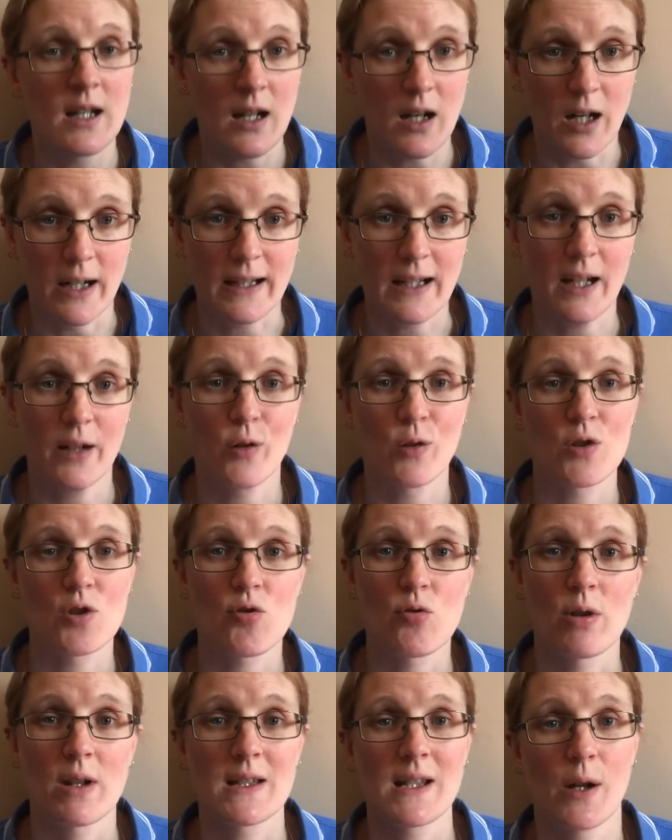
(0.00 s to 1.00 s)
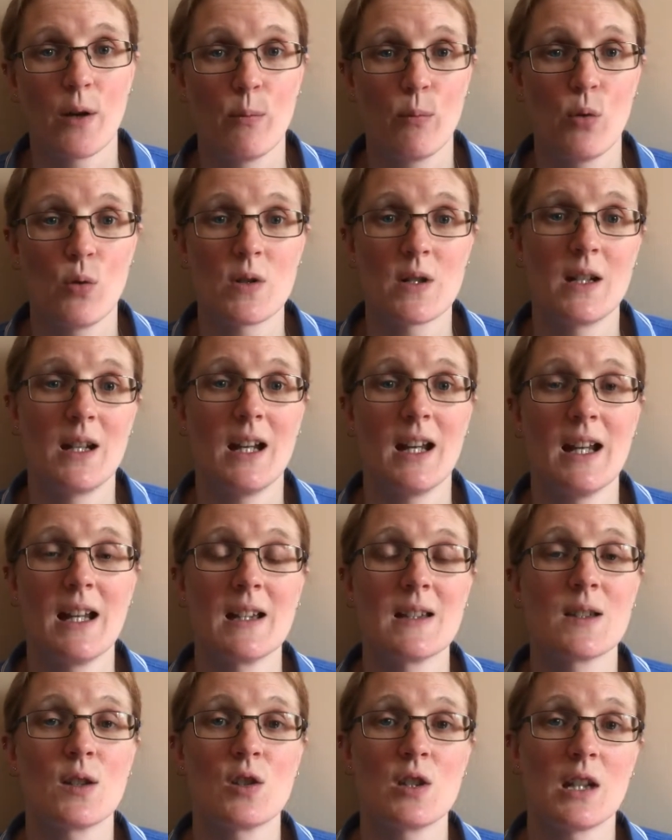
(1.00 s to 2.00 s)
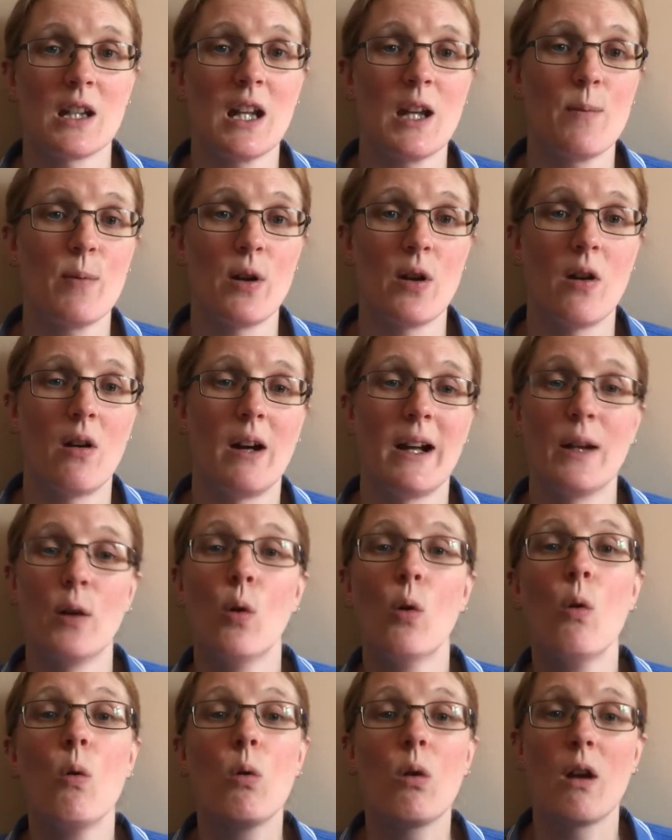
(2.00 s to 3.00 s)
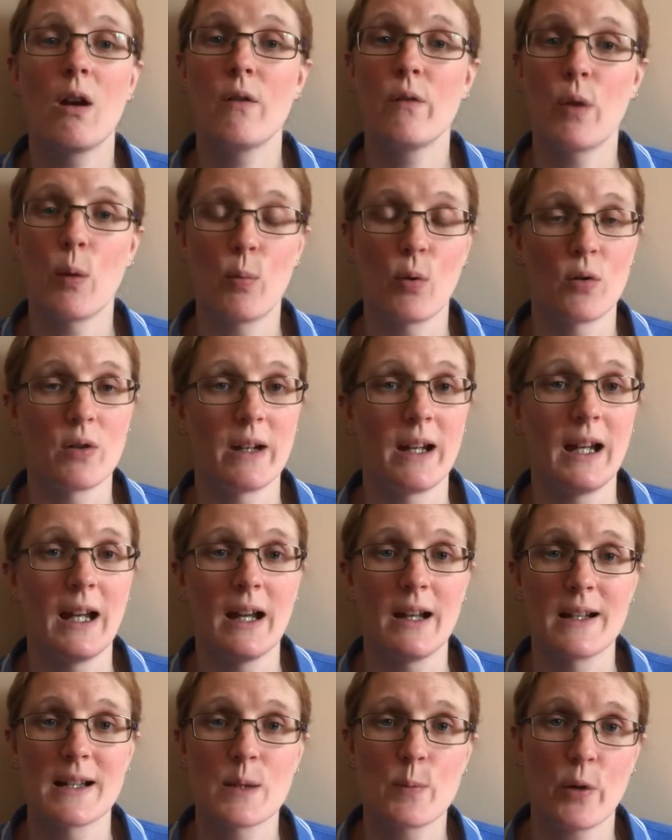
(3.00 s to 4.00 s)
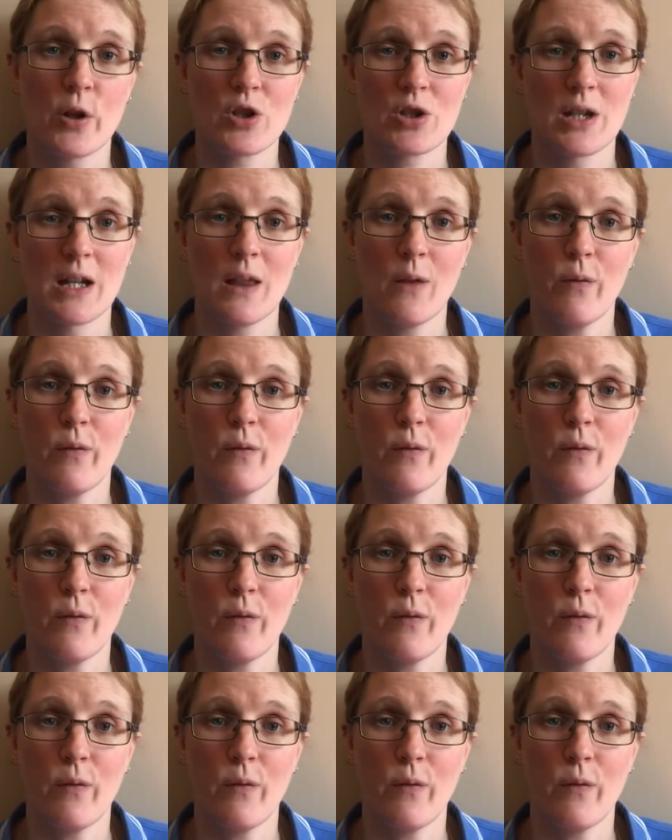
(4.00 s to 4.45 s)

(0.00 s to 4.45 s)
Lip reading: I cannot stress how important it is to keep an eye all over the body and especially the